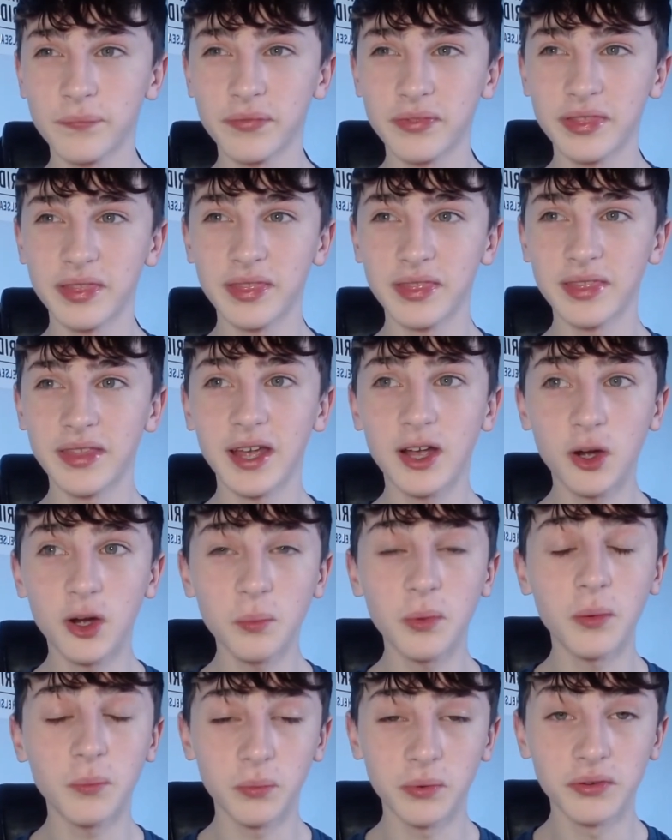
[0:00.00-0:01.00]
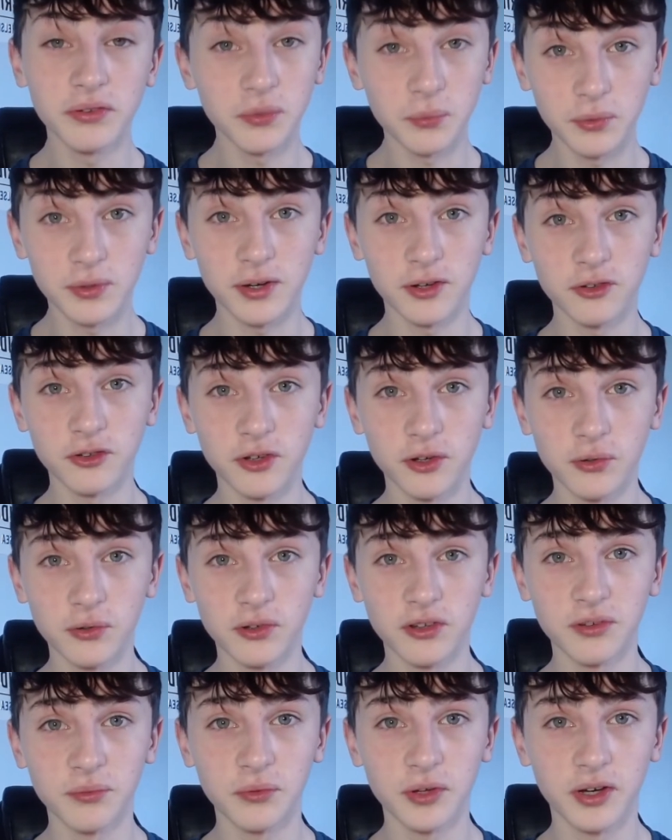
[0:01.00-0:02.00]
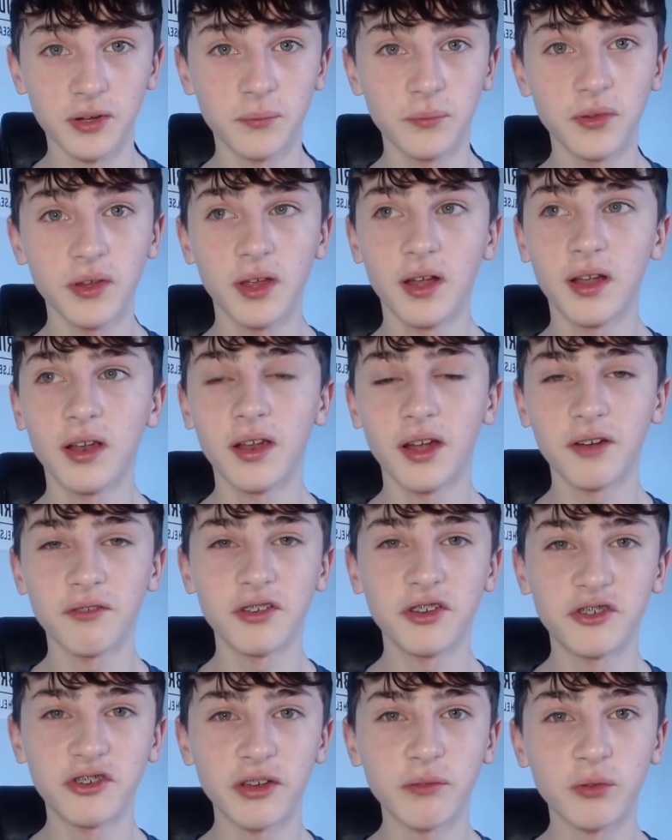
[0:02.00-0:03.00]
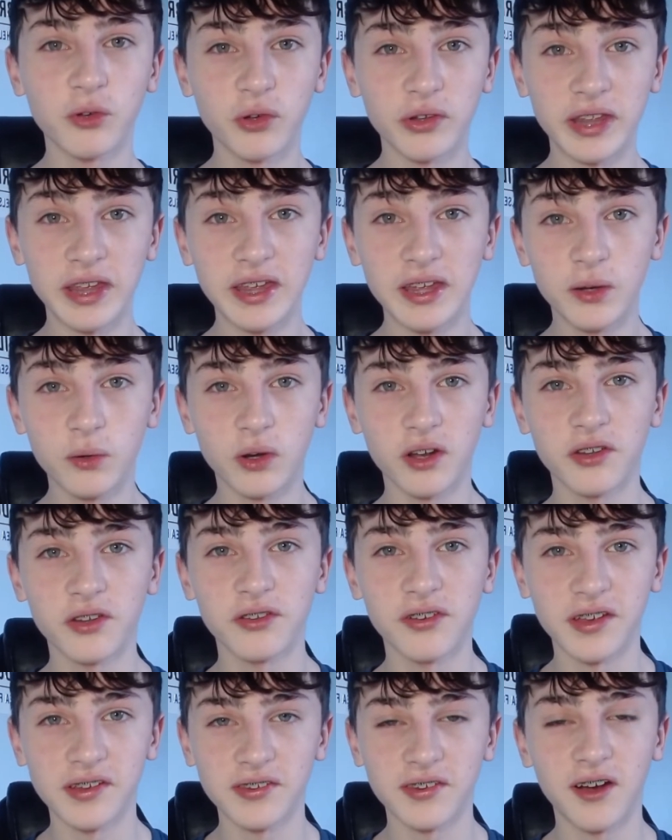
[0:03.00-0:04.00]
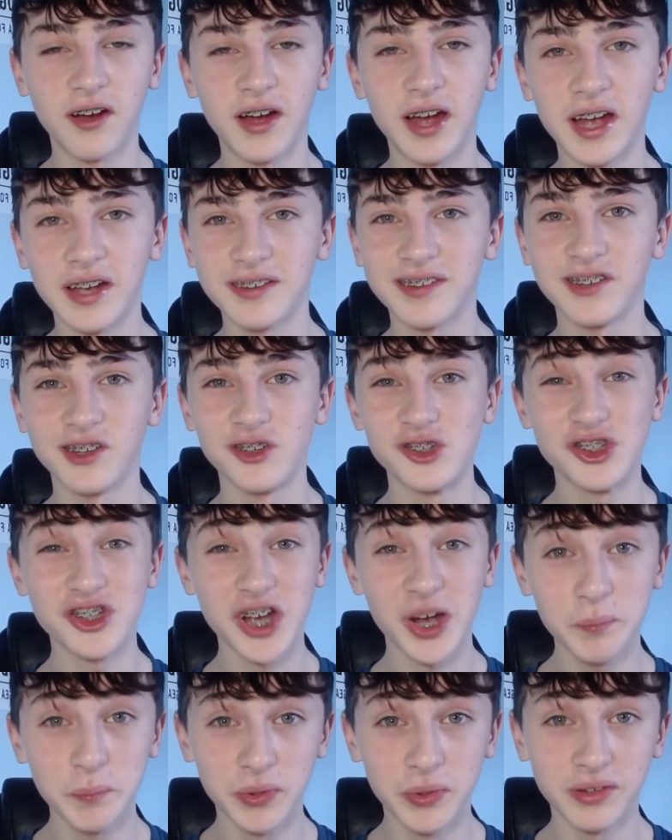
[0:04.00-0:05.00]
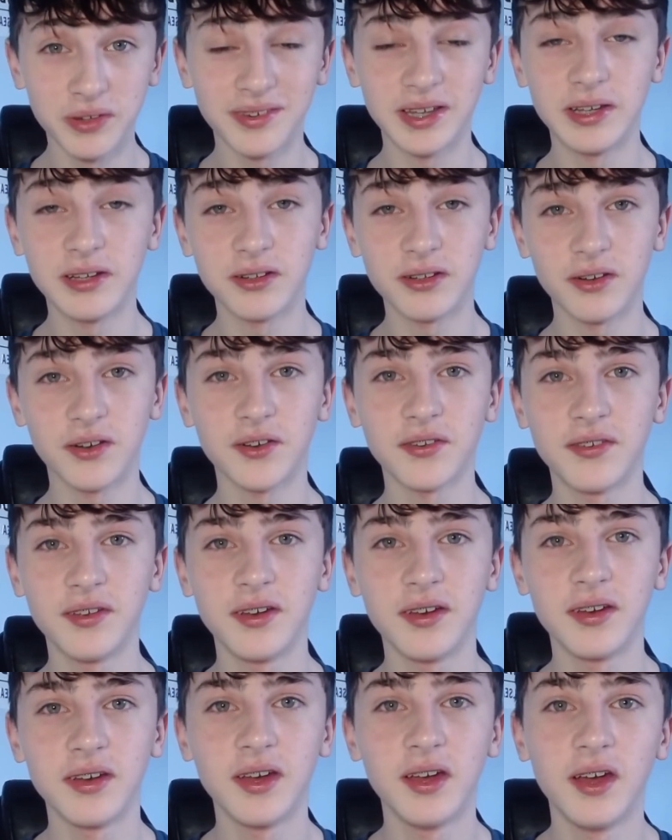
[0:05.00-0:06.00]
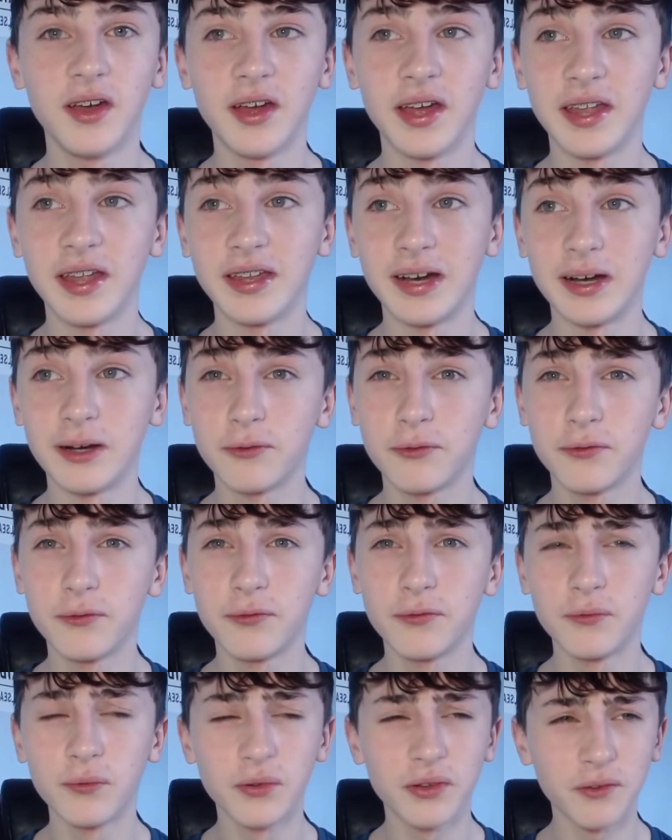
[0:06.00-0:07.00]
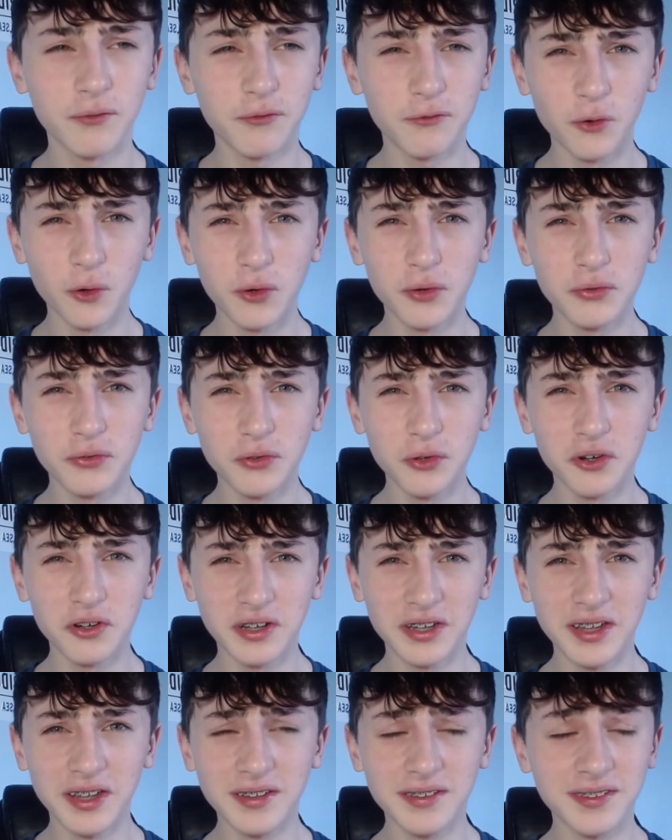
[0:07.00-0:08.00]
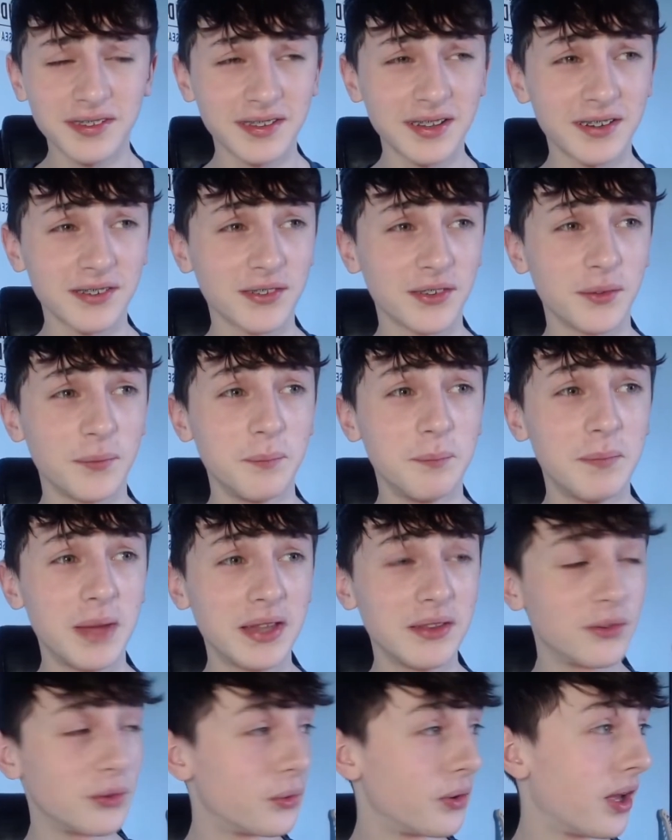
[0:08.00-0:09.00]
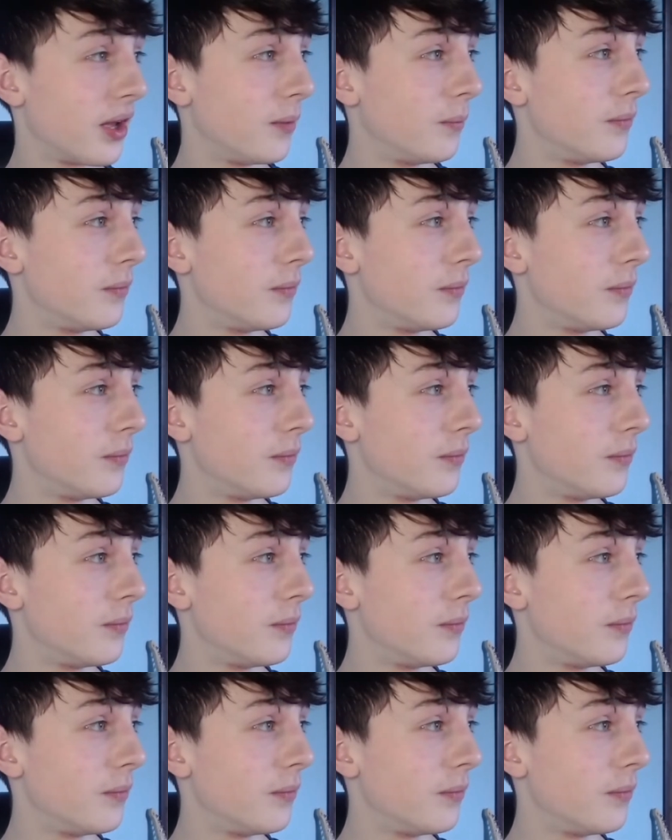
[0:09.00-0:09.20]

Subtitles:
they come up with some clutch goals sometimes. Reece James got the equaliser against Ajax in the Champions League last year. In that, was it 4-4 in the end? That was a mental game.